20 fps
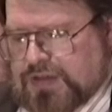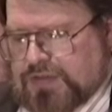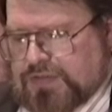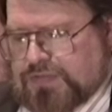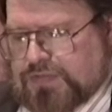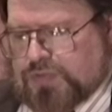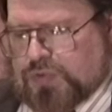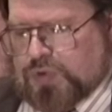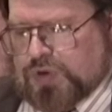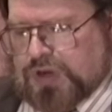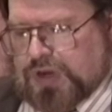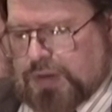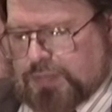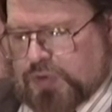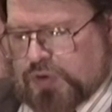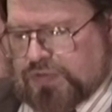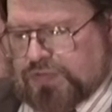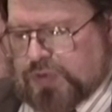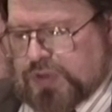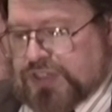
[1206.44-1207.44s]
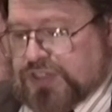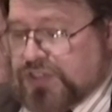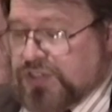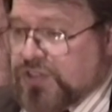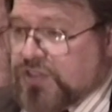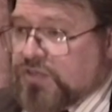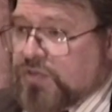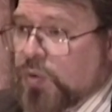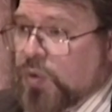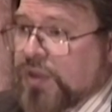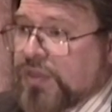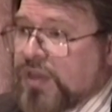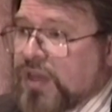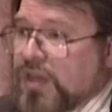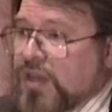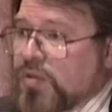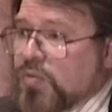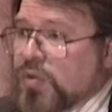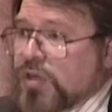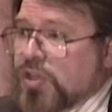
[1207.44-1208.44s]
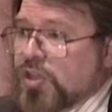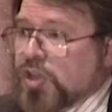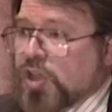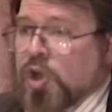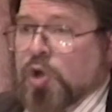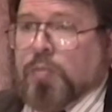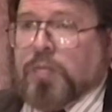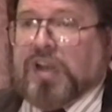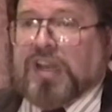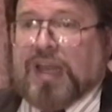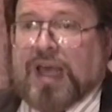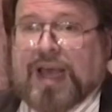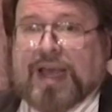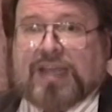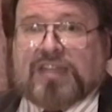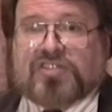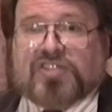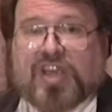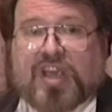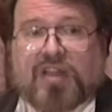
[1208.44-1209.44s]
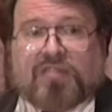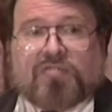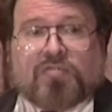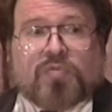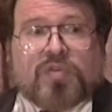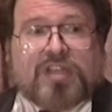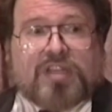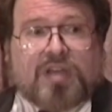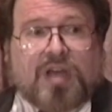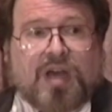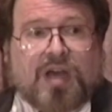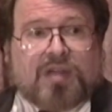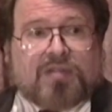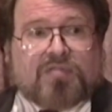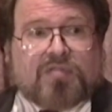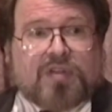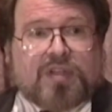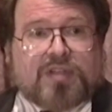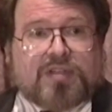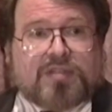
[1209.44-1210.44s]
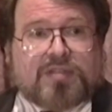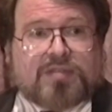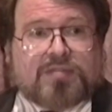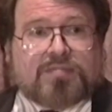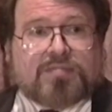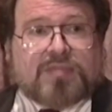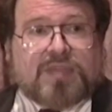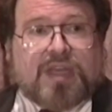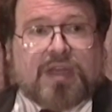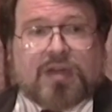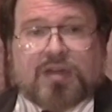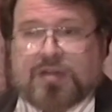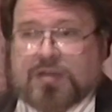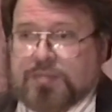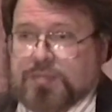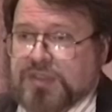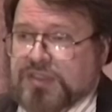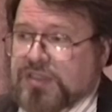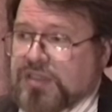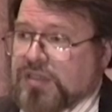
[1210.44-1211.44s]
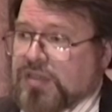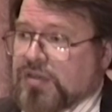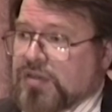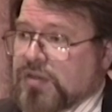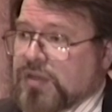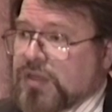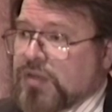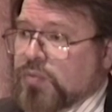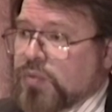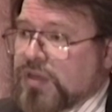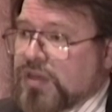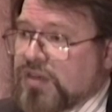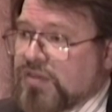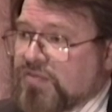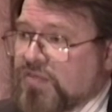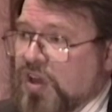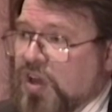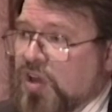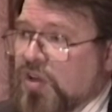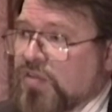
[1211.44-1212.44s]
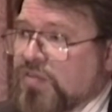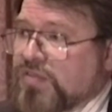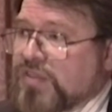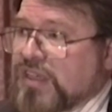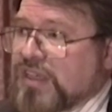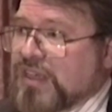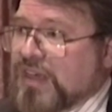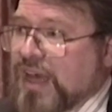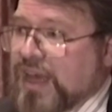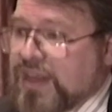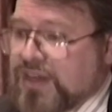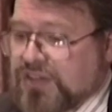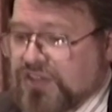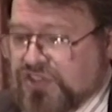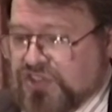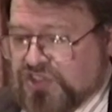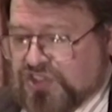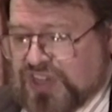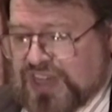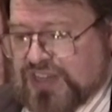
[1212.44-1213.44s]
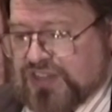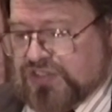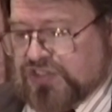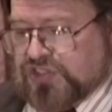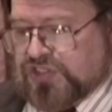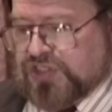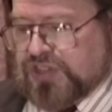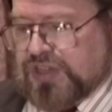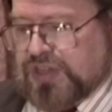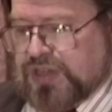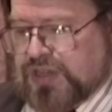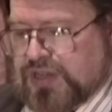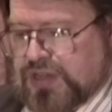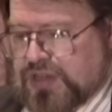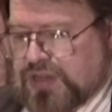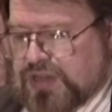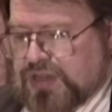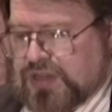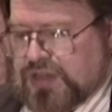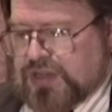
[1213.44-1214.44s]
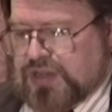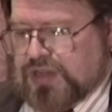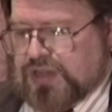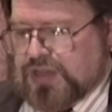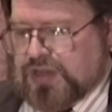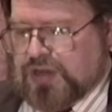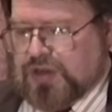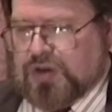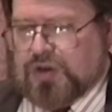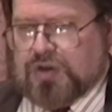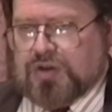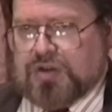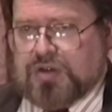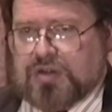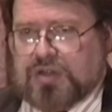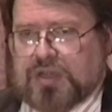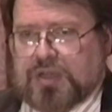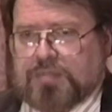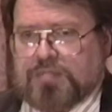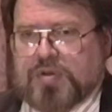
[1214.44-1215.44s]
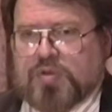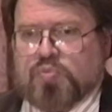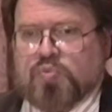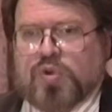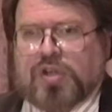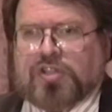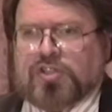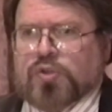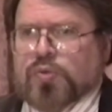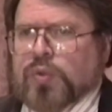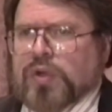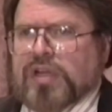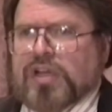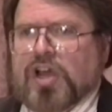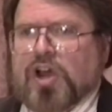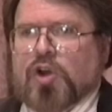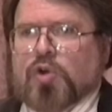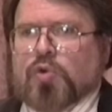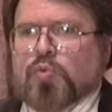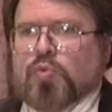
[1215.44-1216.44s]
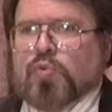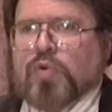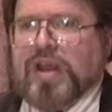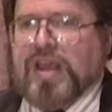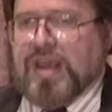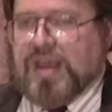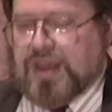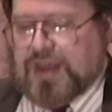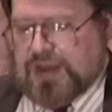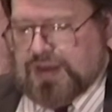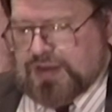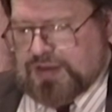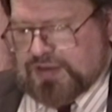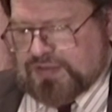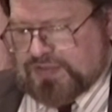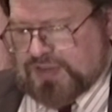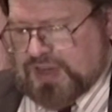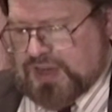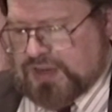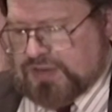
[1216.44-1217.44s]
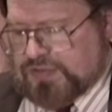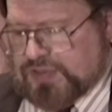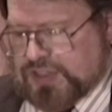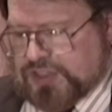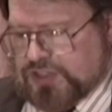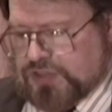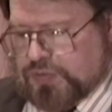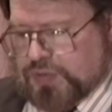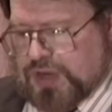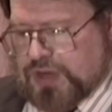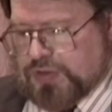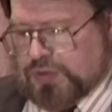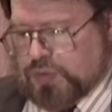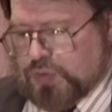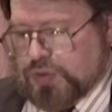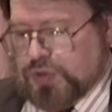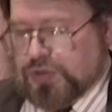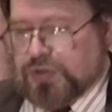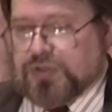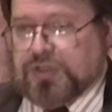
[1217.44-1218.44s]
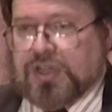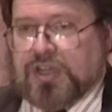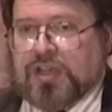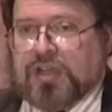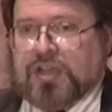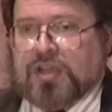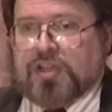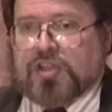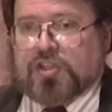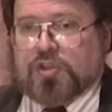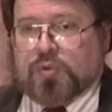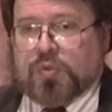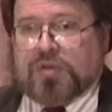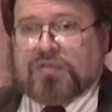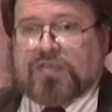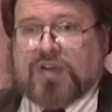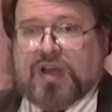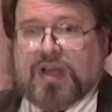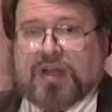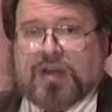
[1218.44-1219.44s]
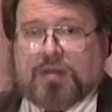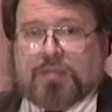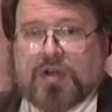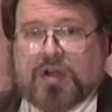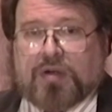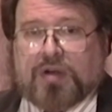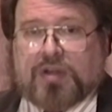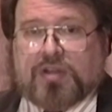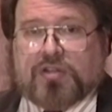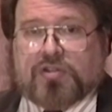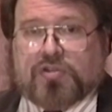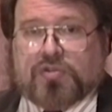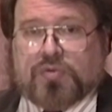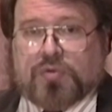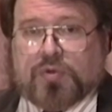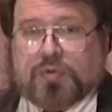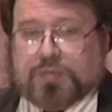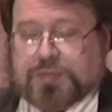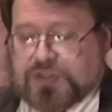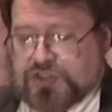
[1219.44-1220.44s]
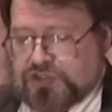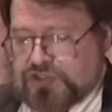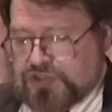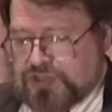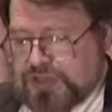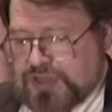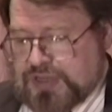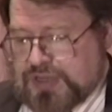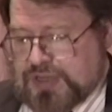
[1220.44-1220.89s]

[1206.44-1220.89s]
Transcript: for a number of reasons. For one thing, it would globalize every conflict, and in particular, it would involve the United States in a, a bewildering array of conflicts around the world. You would find American troops